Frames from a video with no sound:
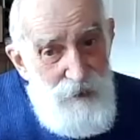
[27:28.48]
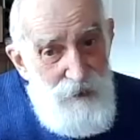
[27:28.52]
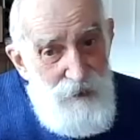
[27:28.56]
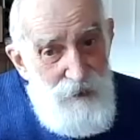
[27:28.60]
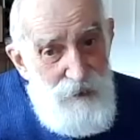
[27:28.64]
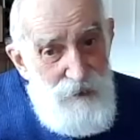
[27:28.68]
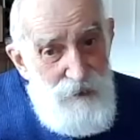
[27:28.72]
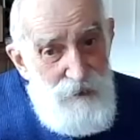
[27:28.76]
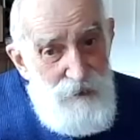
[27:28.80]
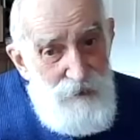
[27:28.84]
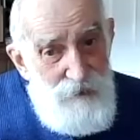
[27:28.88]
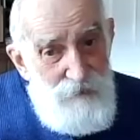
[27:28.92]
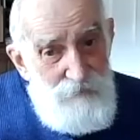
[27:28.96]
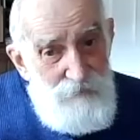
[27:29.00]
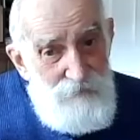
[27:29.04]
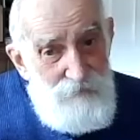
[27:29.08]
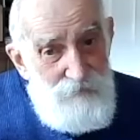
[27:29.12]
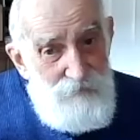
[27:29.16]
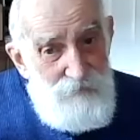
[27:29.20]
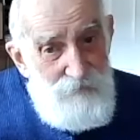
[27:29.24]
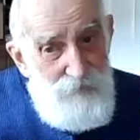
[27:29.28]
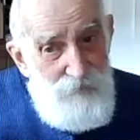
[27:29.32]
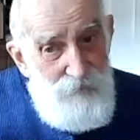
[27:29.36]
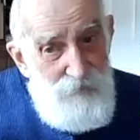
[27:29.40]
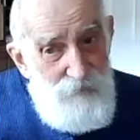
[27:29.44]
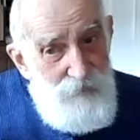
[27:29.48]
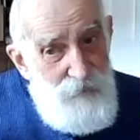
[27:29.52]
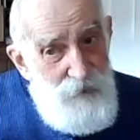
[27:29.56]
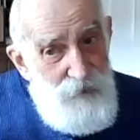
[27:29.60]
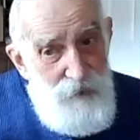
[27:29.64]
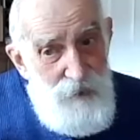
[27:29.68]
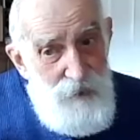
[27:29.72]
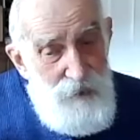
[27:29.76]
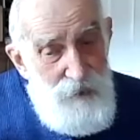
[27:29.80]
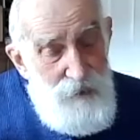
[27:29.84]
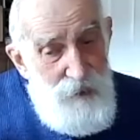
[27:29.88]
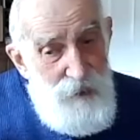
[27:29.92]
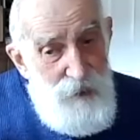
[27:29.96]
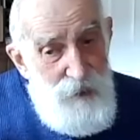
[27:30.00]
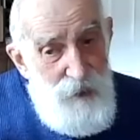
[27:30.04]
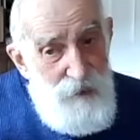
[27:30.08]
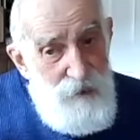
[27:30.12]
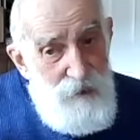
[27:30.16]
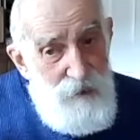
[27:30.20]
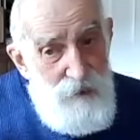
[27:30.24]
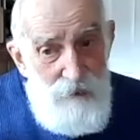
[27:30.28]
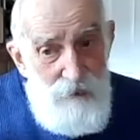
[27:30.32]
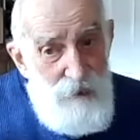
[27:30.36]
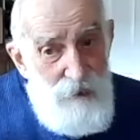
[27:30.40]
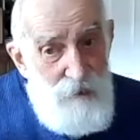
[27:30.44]
Mm. It doesn't have,
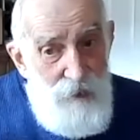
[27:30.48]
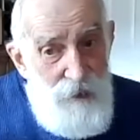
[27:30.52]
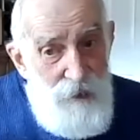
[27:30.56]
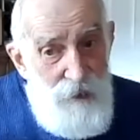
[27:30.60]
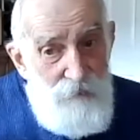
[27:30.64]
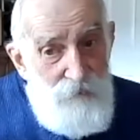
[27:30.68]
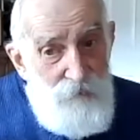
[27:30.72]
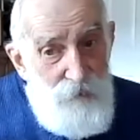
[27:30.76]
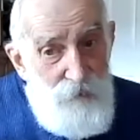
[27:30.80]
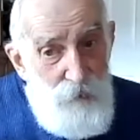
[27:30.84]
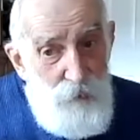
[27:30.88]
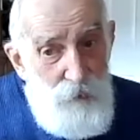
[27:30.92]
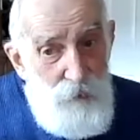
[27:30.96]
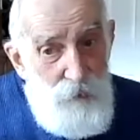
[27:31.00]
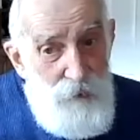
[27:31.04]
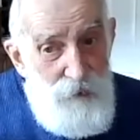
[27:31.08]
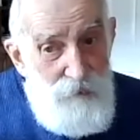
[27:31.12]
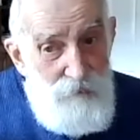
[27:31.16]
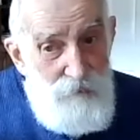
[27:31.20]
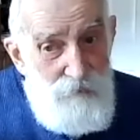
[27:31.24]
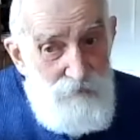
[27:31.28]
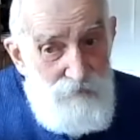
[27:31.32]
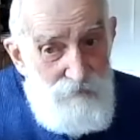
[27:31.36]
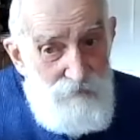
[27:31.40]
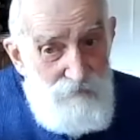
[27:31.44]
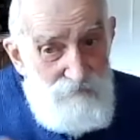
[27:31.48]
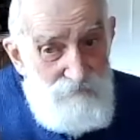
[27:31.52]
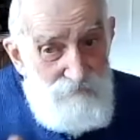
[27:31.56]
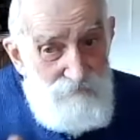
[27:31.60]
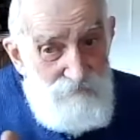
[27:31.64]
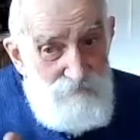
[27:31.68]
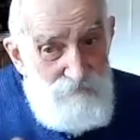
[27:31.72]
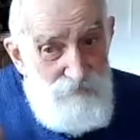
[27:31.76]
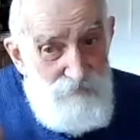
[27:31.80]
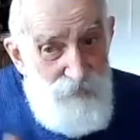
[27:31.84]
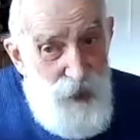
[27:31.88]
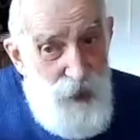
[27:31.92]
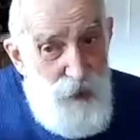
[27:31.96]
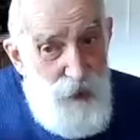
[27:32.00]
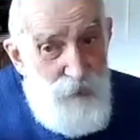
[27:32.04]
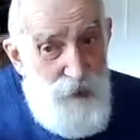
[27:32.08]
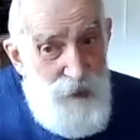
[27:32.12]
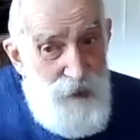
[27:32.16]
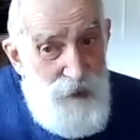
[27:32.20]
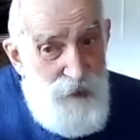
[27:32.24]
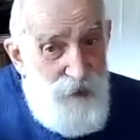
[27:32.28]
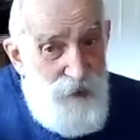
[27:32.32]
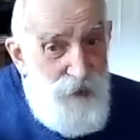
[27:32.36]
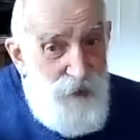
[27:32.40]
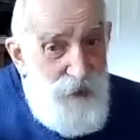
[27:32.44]
you know, any fool can know
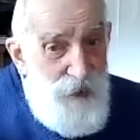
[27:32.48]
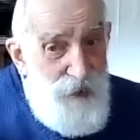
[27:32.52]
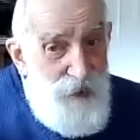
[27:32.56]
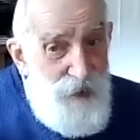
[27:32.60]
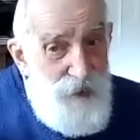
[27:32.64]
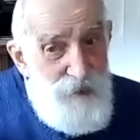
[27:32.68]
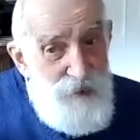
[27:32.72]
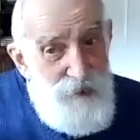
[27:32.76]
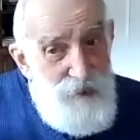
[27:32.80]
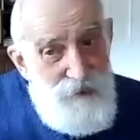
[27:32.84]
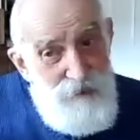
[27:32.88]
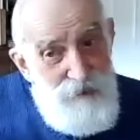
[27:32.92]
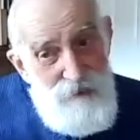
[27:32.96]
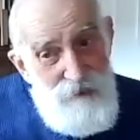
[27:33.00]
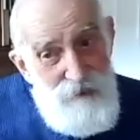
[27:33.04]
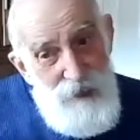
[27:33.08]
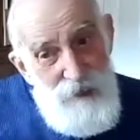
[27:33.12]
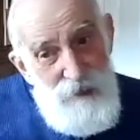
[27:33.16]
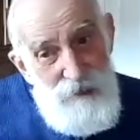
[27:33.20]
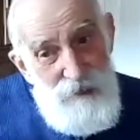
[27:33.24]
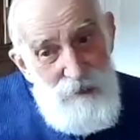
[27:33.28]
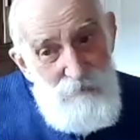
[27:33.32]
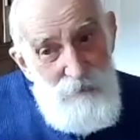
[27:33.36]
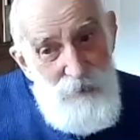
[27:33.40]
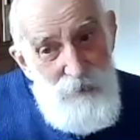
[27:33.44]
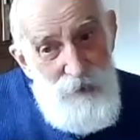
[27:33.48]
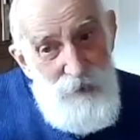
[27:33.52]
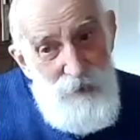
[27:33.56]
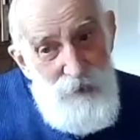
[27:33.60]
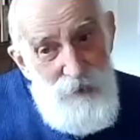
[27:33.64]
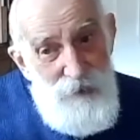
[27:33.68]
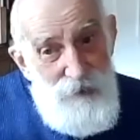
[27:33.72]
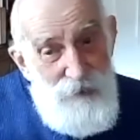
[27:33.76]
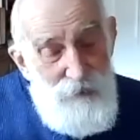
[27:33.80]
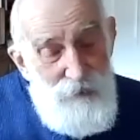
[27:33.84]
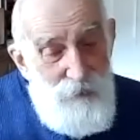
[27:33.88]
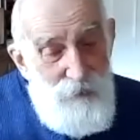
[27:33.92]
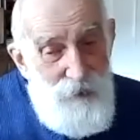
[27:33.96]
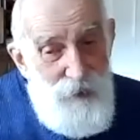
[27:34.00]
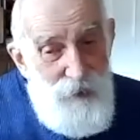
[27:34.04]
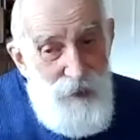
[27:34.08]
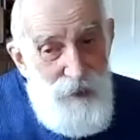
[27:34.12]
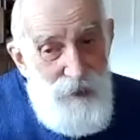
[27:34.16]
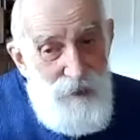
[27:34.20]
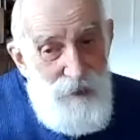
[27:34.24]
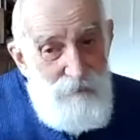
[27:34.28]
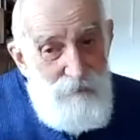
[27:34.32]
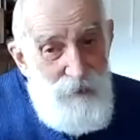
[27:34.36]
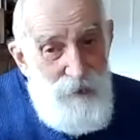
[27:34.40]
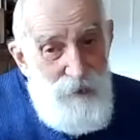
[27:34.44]
it in theory, say I'm this or
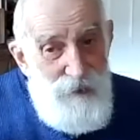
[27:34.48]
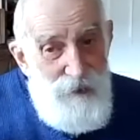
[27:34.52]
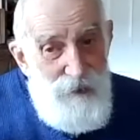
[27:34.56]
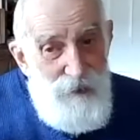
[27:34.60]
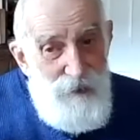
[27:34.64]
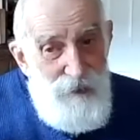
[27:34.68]
that, but